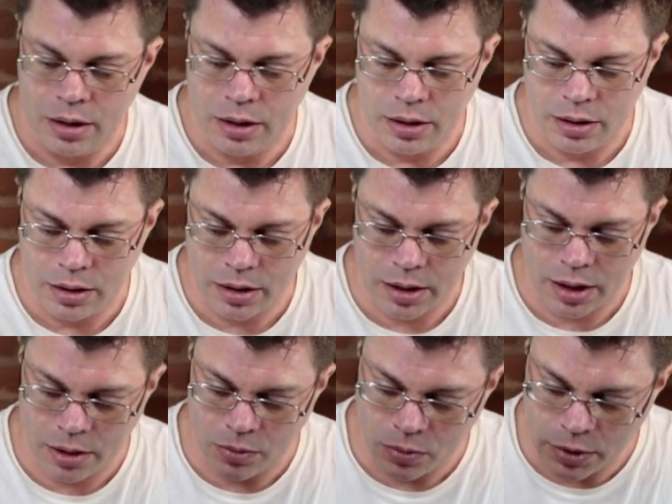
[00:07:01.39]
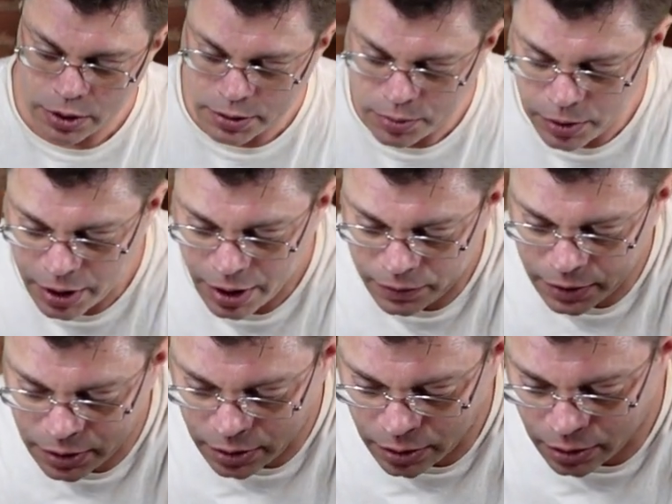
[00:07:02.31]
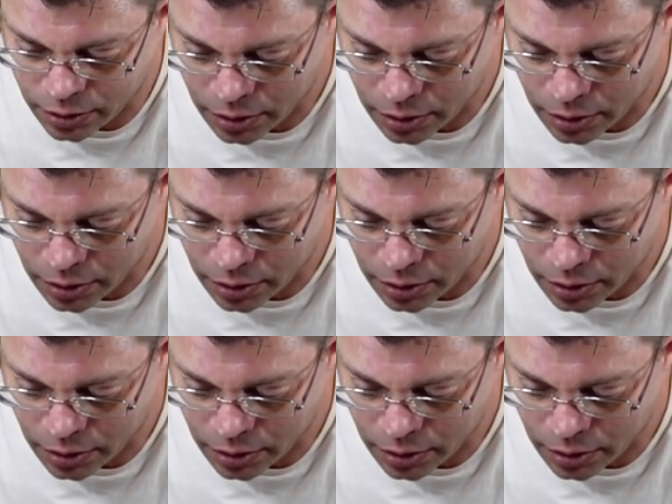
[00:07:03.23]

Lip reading: And what else do we have in here?